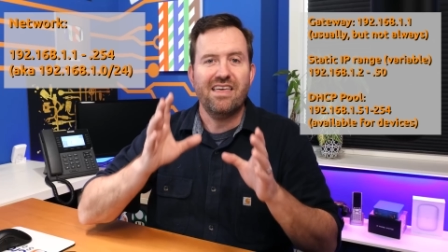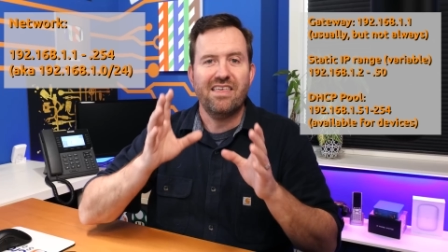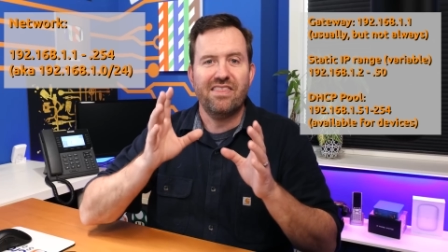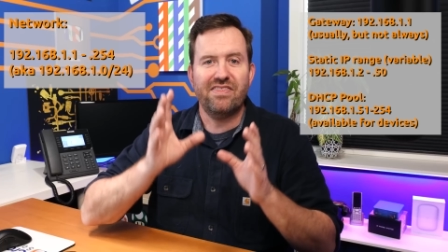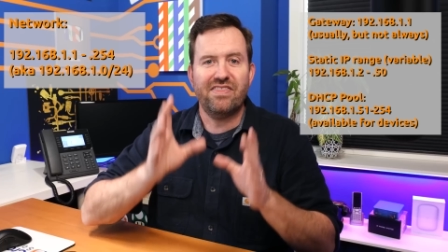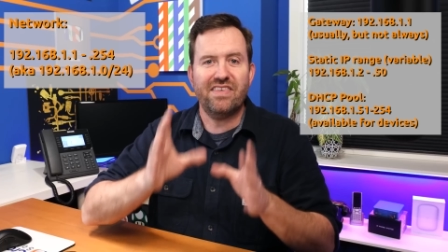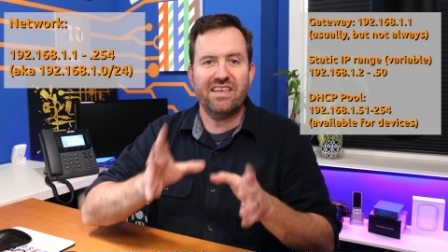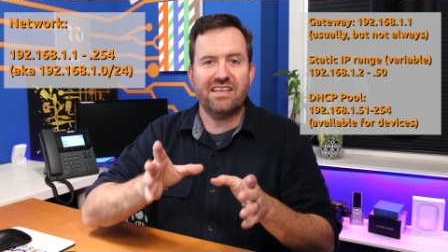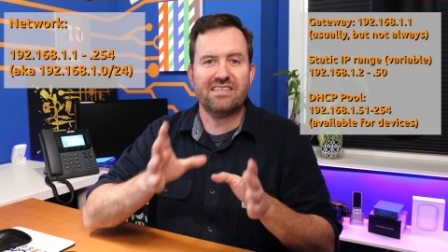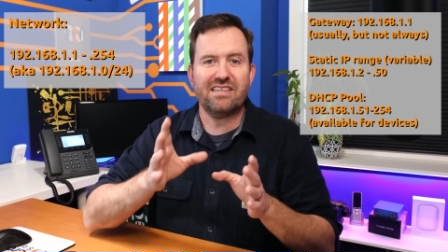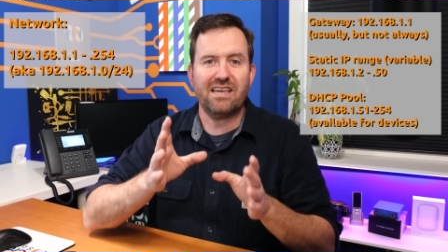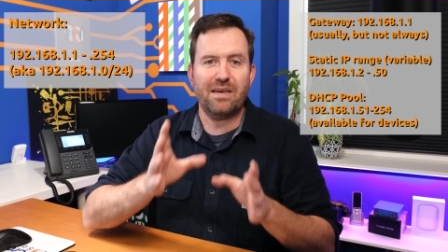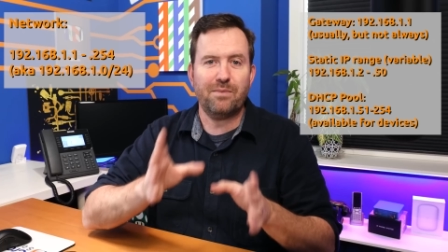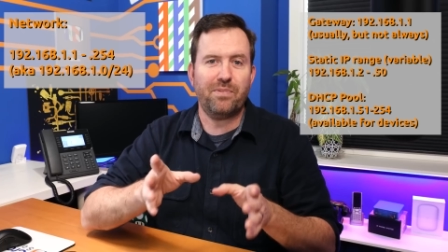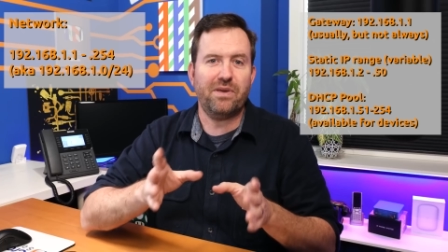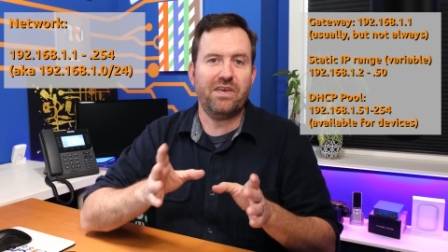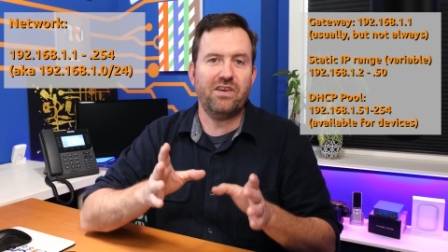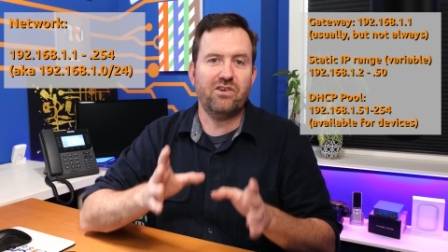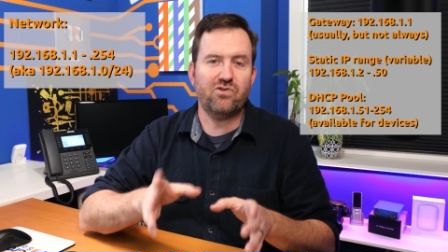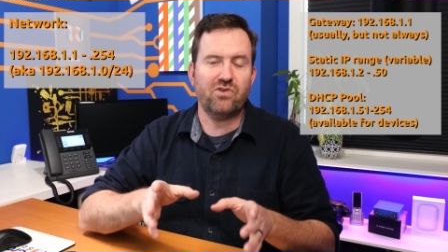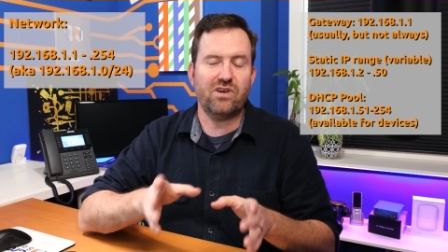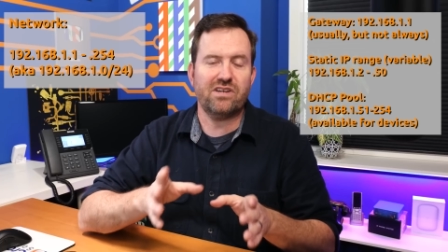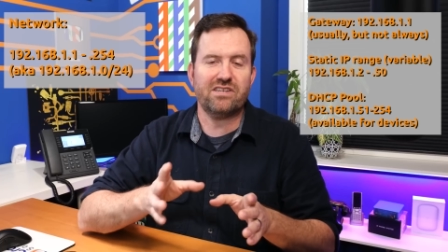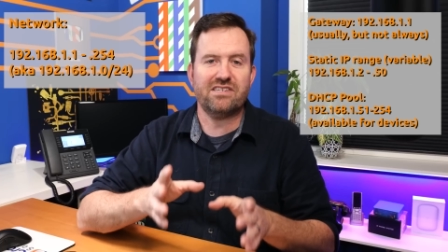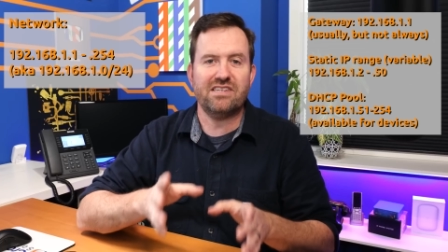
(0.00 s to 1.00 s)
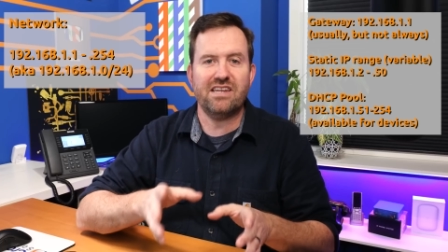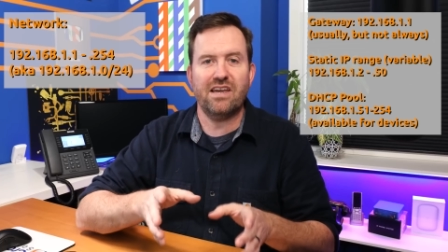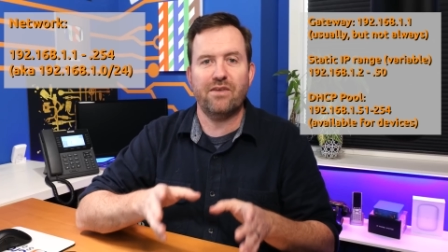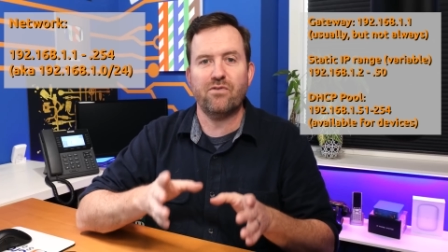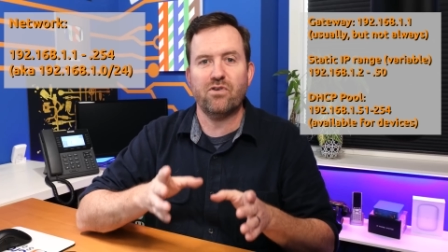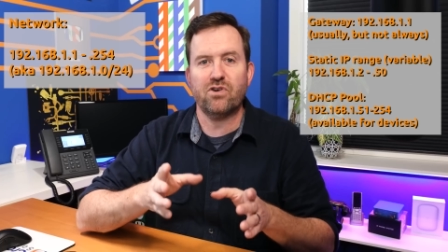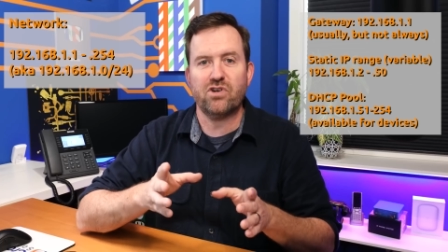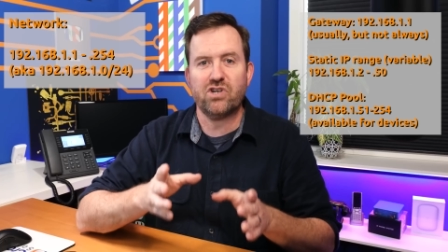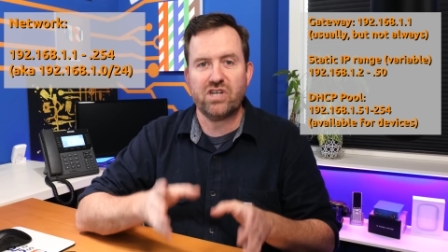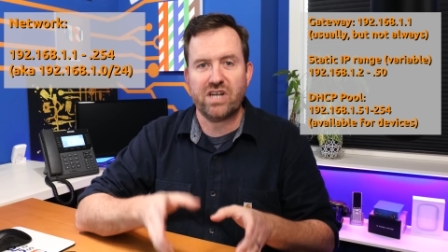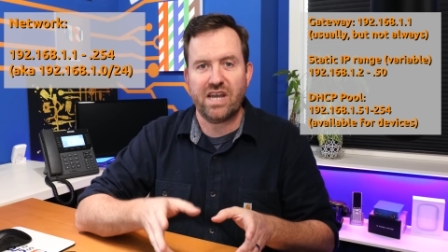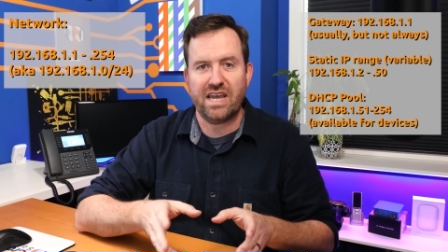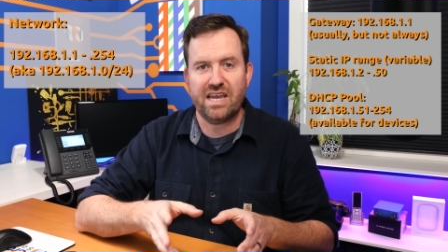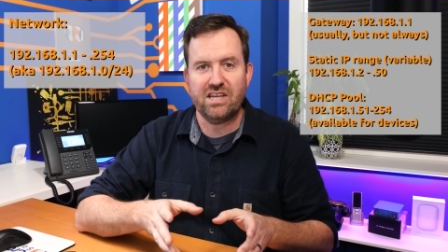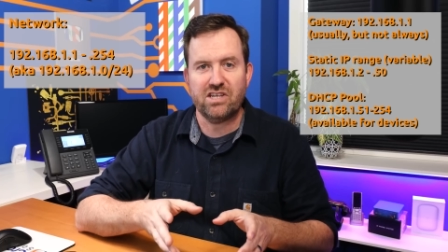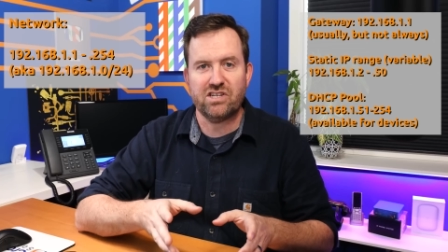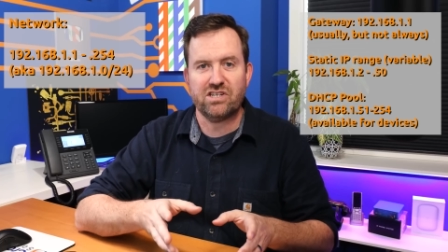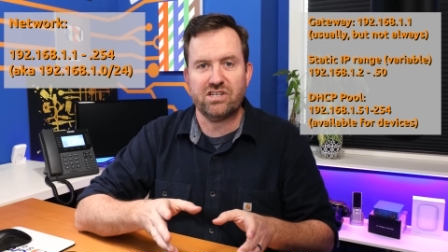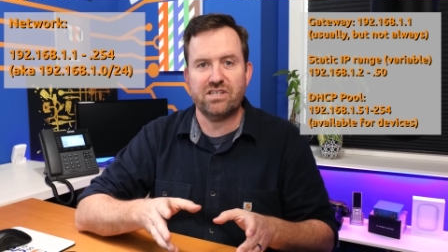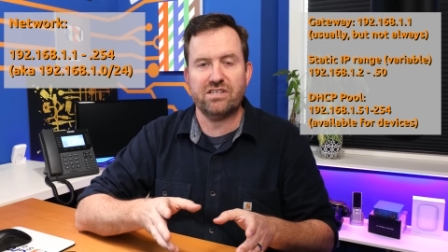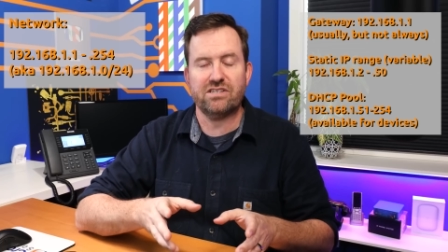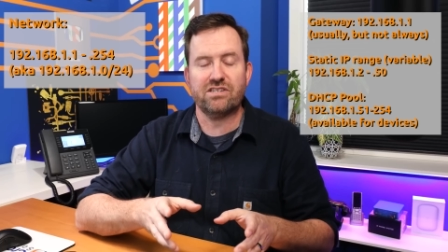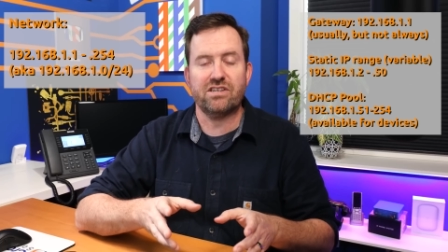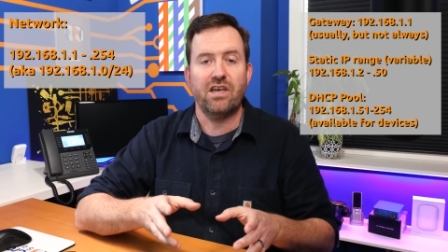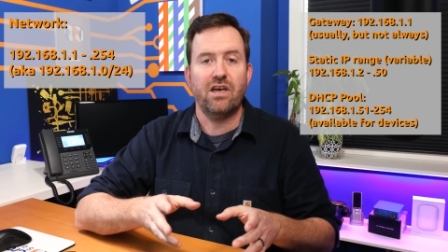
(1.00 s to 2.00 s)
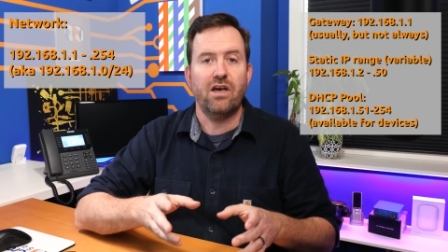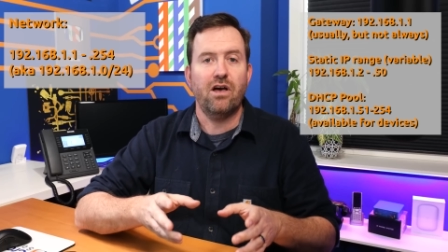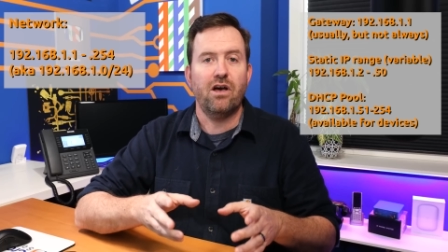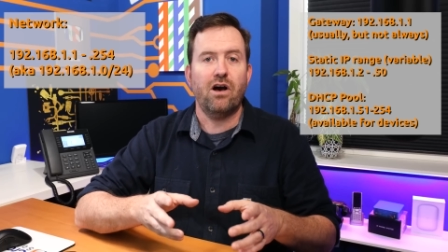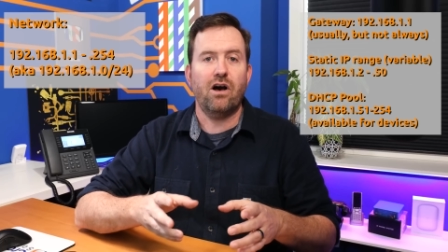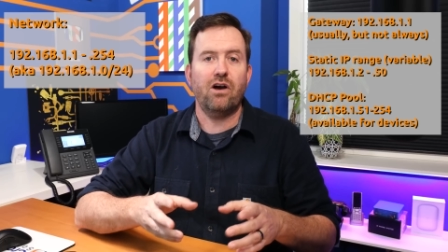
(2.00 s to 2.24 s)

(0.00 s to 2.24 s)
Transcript: this IP address never changes,